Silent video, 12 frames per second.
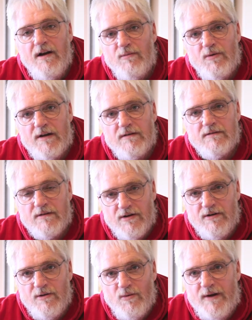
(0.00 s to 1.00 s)
Well,
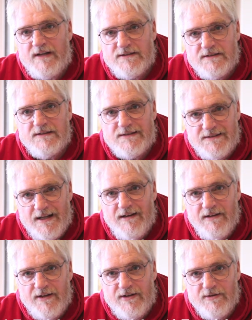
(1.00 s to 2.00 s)
Colonel West is
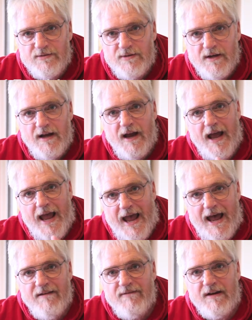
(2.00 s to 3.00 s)
telling you
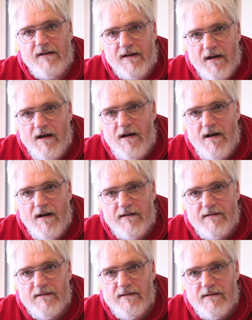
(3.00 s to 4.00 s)
having
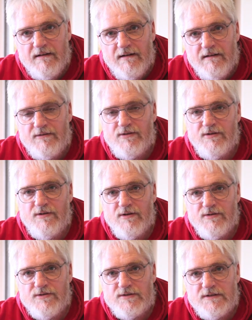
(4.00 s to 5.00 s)
gone to
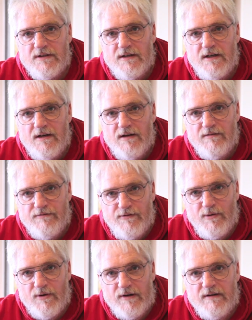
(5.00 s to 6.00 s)
those
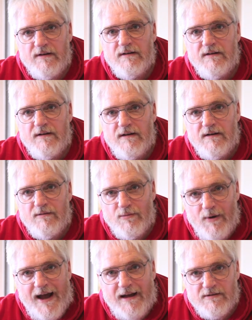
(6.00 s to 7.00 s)
foreign
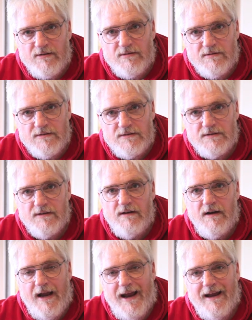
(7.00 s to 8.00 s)
rat holes
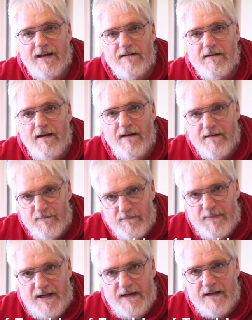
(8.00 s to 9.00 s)
and
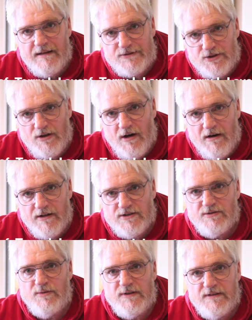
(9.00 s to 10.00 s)
being
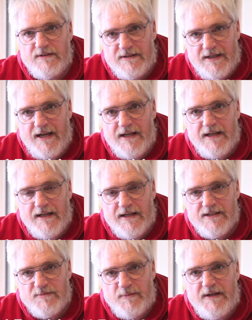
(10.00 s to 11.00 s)
charged with taking
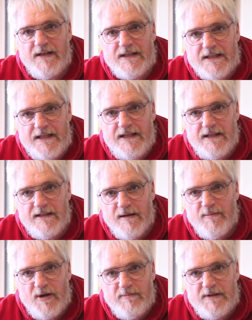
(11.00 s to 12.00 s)
his men and leading
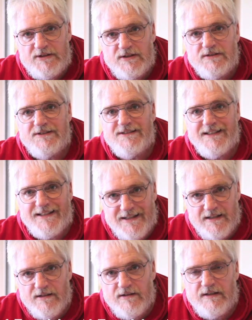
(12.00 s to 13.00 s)
them on missions to
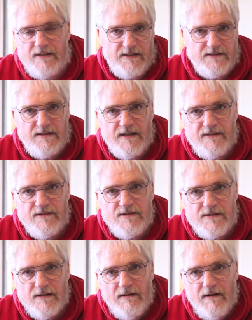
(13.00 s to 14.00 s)
kill the
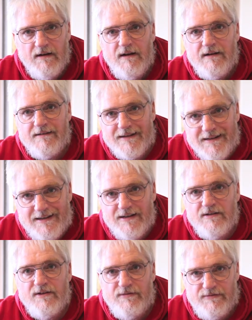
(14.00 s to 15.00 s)
dictators, to
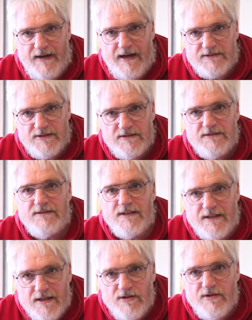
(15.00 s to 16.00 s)
kill the fascists, to
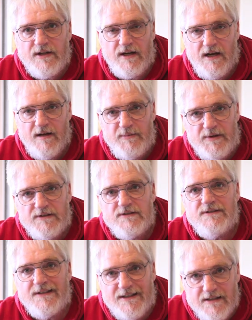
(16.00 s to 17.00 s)
kill the communists,
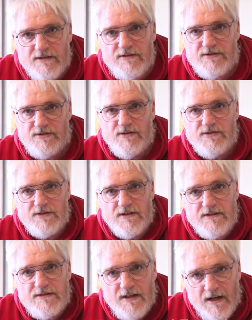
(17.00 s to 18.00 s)
to kill the
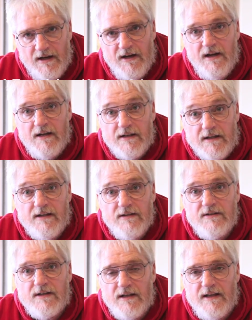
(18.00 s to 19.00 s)
socialists, to kill
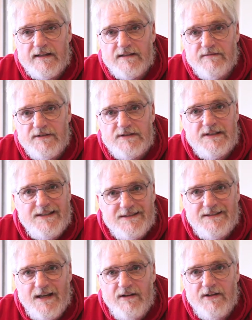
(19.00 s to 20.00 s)
the collectivists. He's
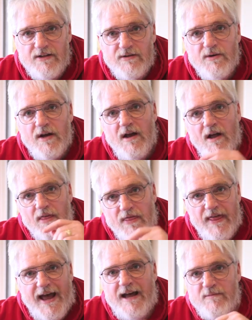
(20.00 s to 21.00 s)
telling you
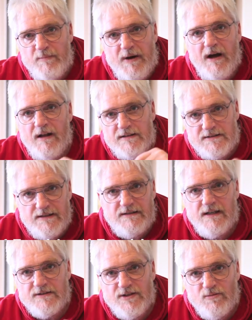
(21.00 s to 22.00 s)
that policy
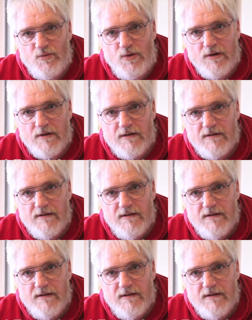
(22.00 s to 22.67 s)
doesn't work.